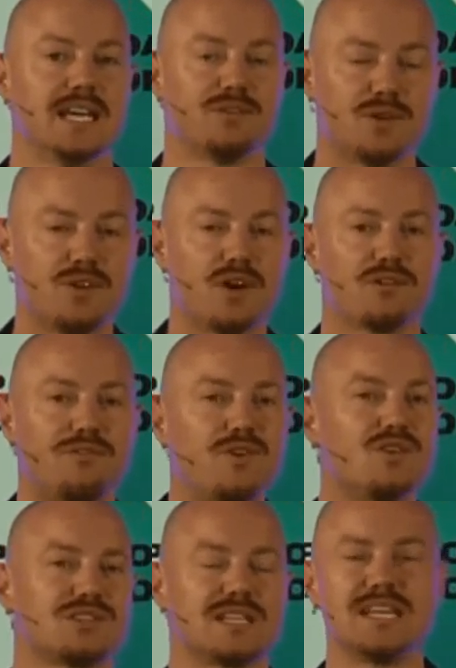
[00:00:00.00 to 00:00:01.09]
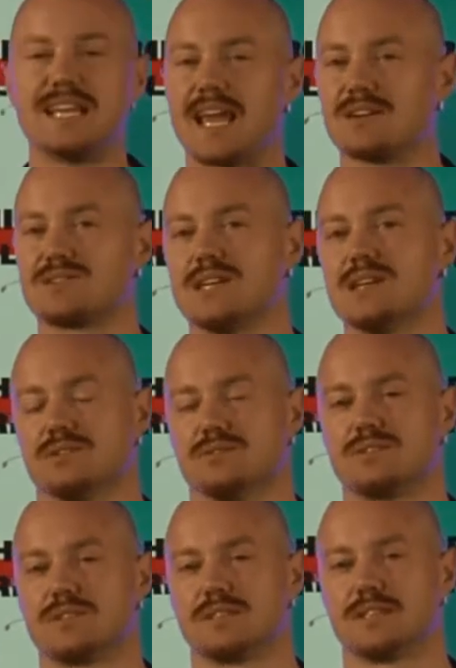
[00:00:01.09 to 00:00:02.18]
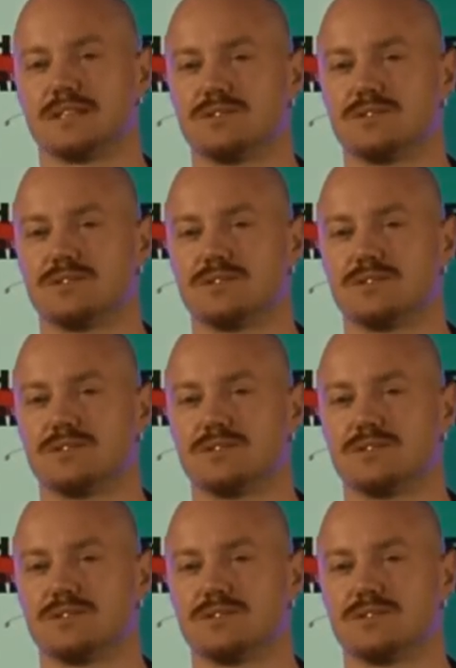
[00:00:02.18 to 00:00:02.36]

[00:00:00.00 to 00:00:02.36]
if we're not first leading ourselves.